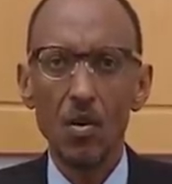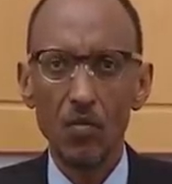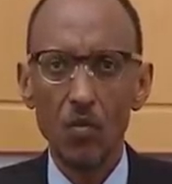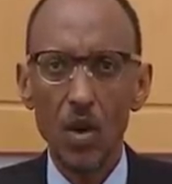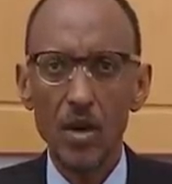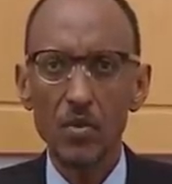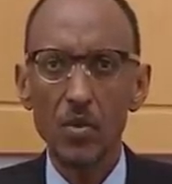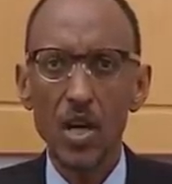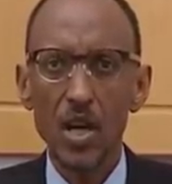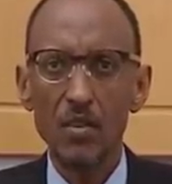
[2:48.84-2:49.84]
of what
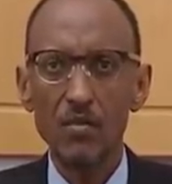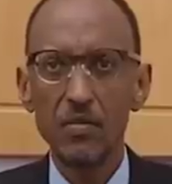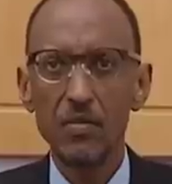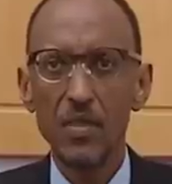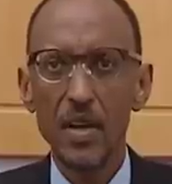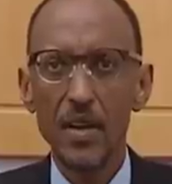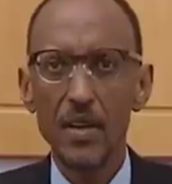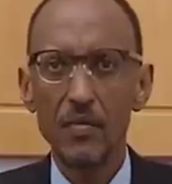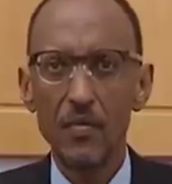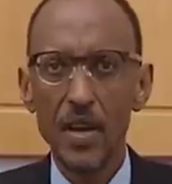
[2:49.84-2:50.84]
we have
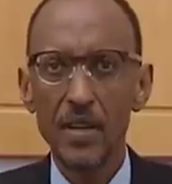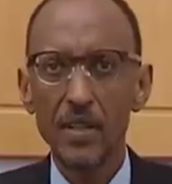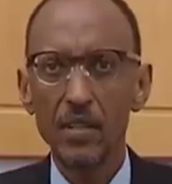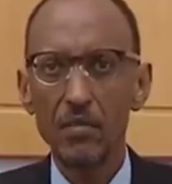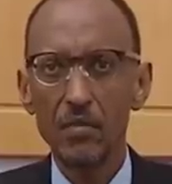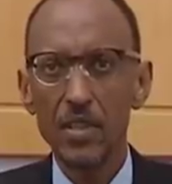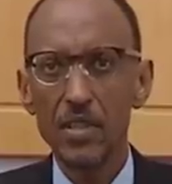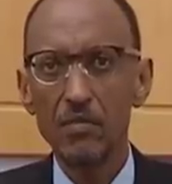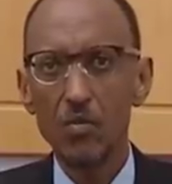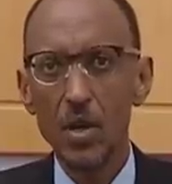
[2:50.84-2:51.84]
and finding
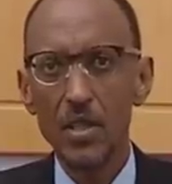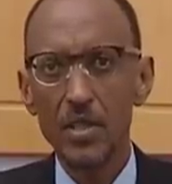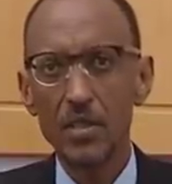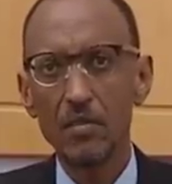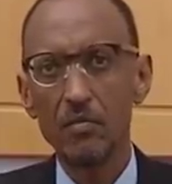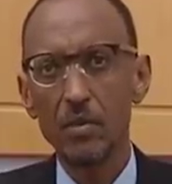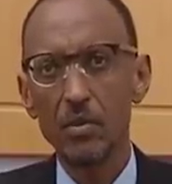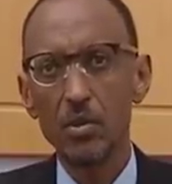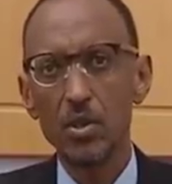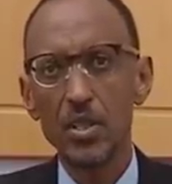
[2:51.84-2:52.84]
innovative ways of
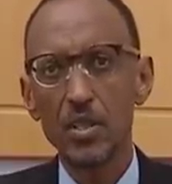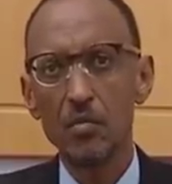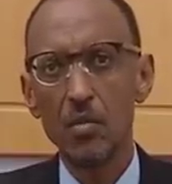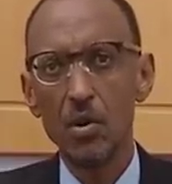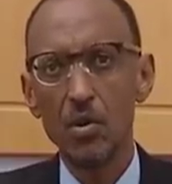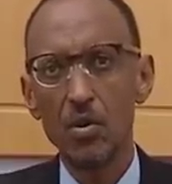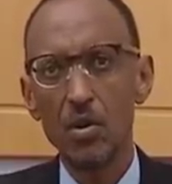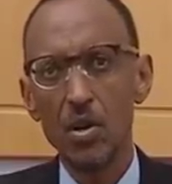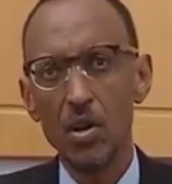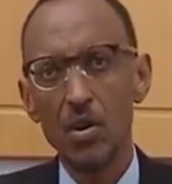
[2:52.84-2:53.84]
producing more
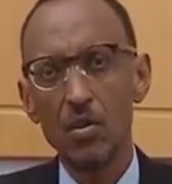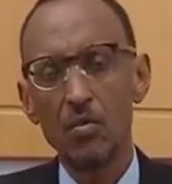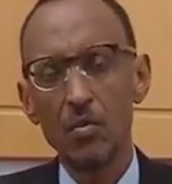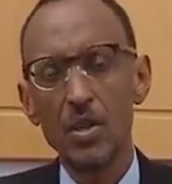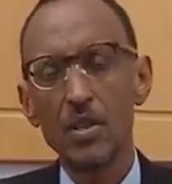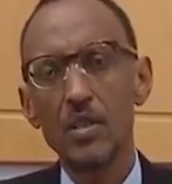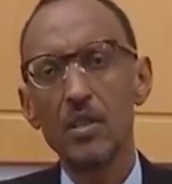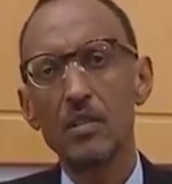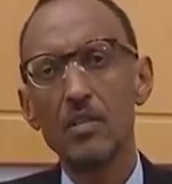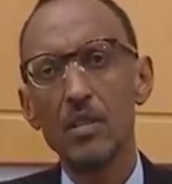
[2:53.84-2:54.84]
with
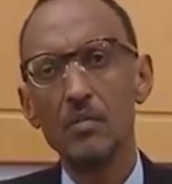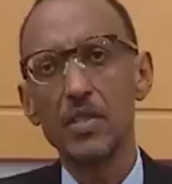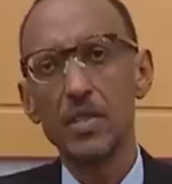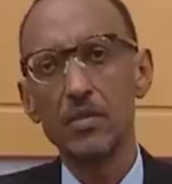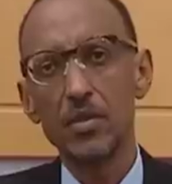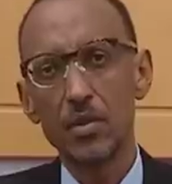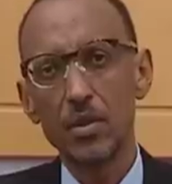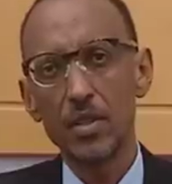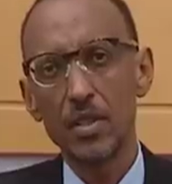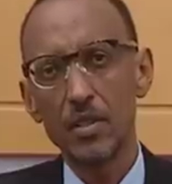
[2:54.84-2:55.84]
the limited
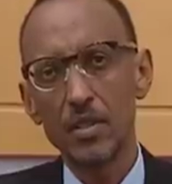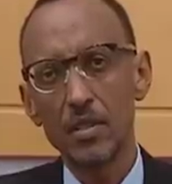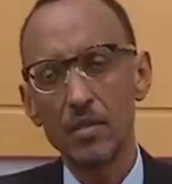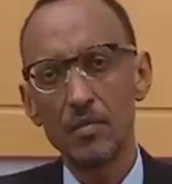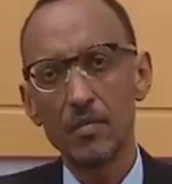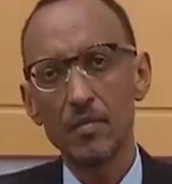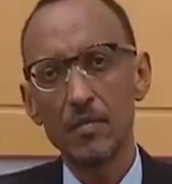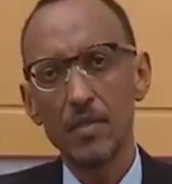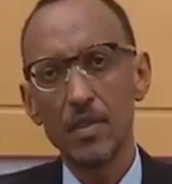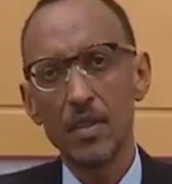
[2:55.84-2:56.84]
resources.
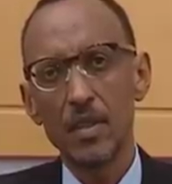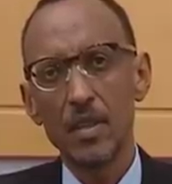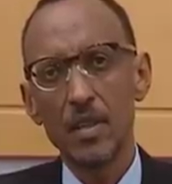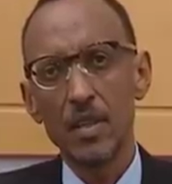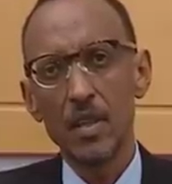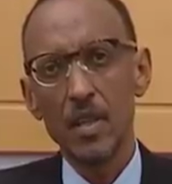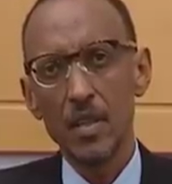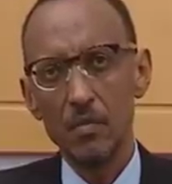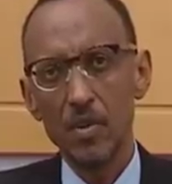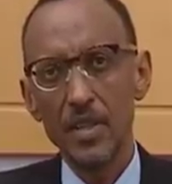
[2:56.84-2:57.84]

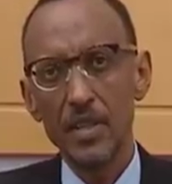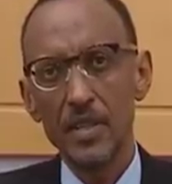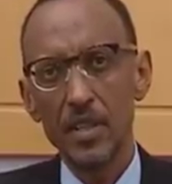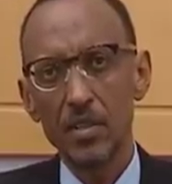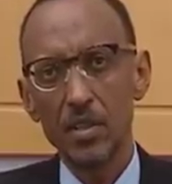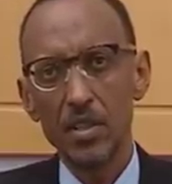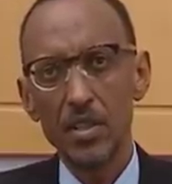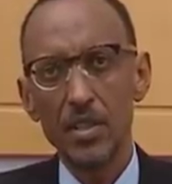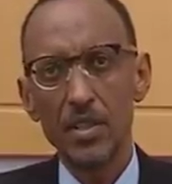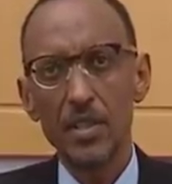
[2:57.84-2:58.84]
The modern
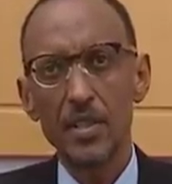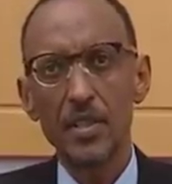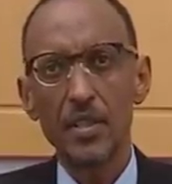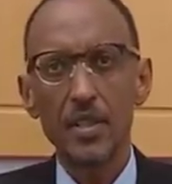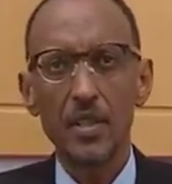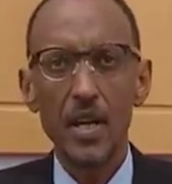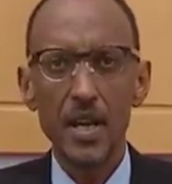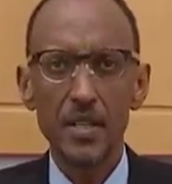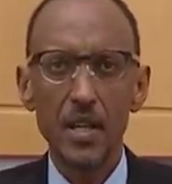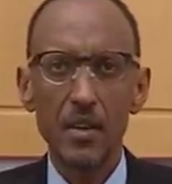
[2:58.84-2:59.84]
technologies at